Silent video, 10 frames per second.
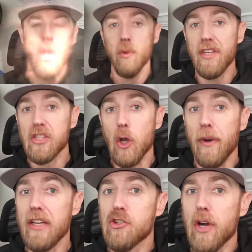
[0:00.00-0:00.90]
With this
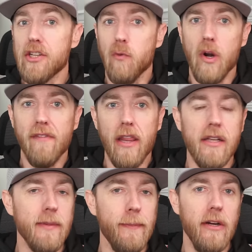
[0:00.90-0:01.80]
opening stretch of World of
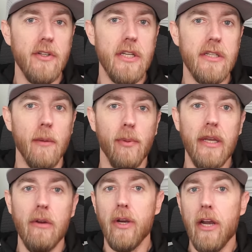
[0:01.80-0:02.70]
Outlaws appearances
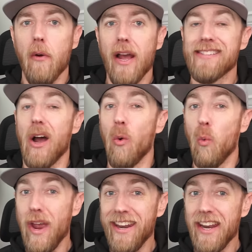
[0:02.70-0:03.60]
complete, Rico has a
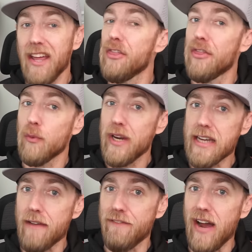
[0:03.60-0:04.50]
win, 3
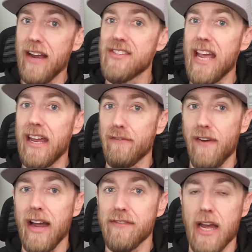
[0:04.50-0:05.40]
top 5s, and
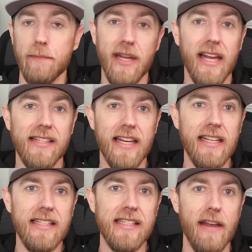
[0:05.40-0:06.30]
5 top 10s
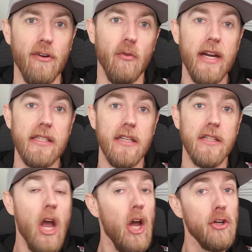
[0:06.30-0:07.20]
in 7 races
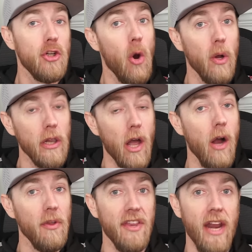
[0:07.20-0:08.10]
to go
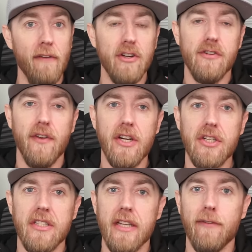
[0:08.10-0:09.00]
along with an average finish
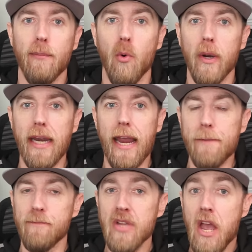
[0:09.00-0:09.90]
of 7.8.
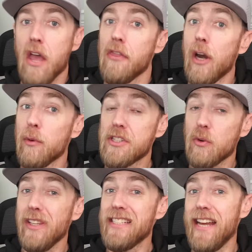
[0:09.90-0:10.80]
The numbers that
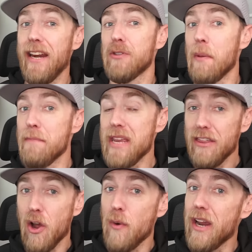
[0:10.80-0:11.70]
really stand out to me,
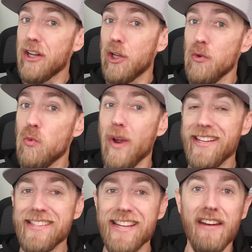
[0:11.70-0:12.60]
though, include
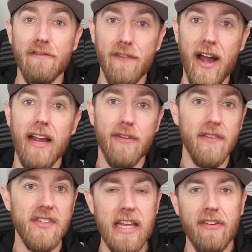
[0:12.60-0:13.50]
wins in 5
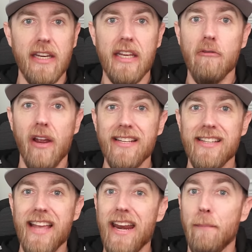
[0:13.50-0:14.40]
of 7 heat
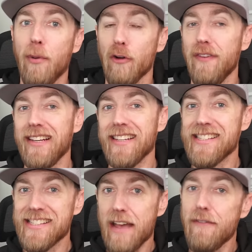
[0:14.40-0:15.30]
races and a perfect
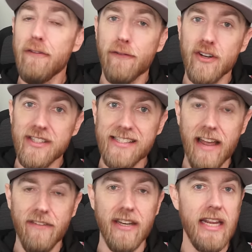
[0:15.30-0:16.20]
7 for
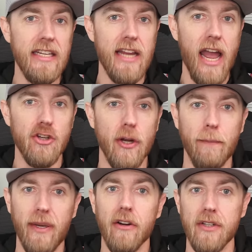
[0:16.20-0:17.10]
7 in dash
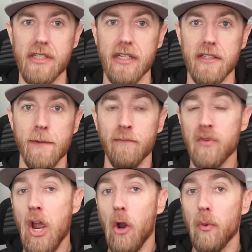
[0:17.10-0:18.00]
appearances.
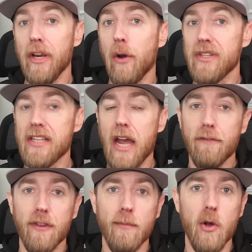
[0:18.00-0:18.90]
Rico is
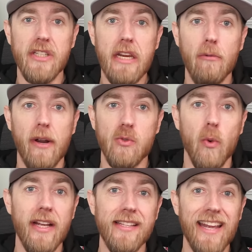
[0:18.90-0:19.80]
tied for the most heat race
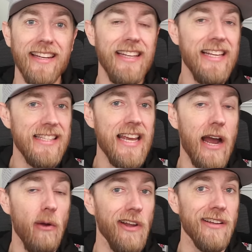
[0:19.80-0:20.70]
wins and leads the
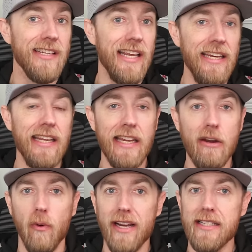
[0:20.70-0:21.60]
Outlaws in
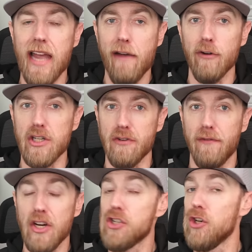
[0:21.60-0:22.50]
heat race average
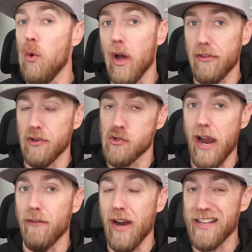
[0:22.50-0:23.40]
finish. No other
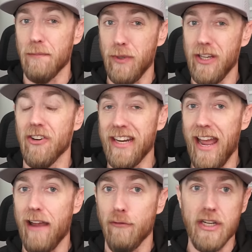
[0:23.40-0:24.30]
driver has appeared in
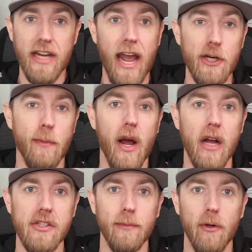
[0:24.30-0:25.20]
every dash
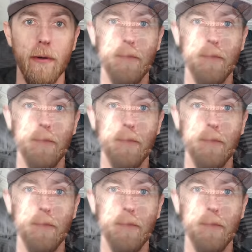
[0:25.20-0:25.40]
possible.